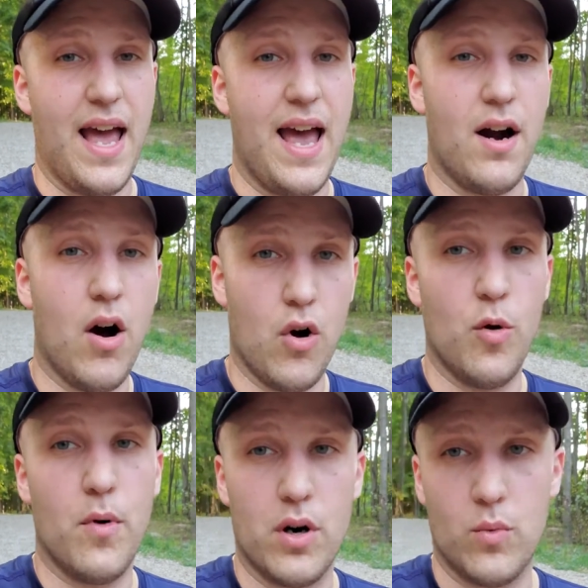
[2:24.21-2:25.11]
at
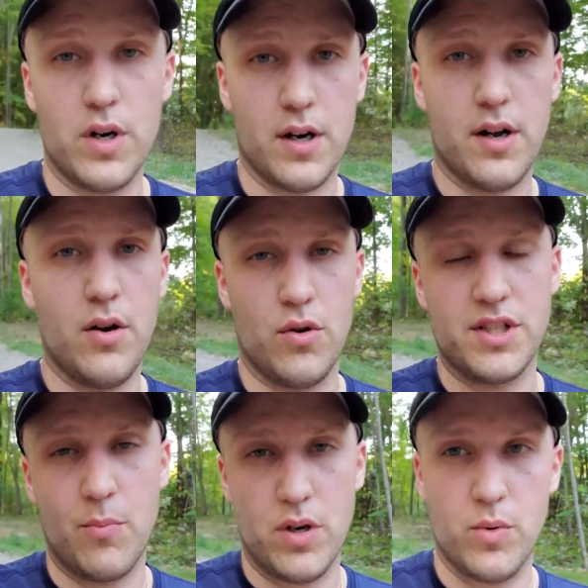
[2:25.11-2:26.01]
home or work or
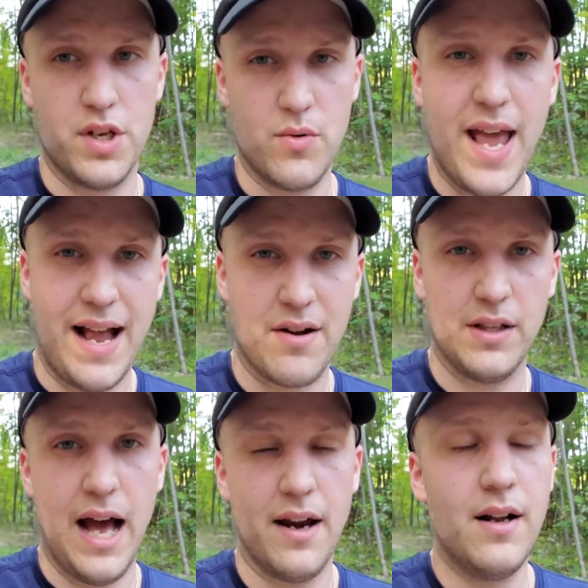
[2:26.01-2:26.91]
somewhere where you hang out a
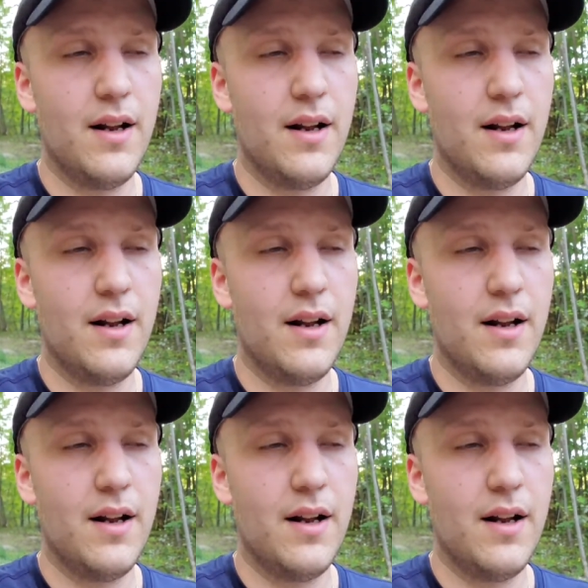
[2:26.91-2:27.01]
lot?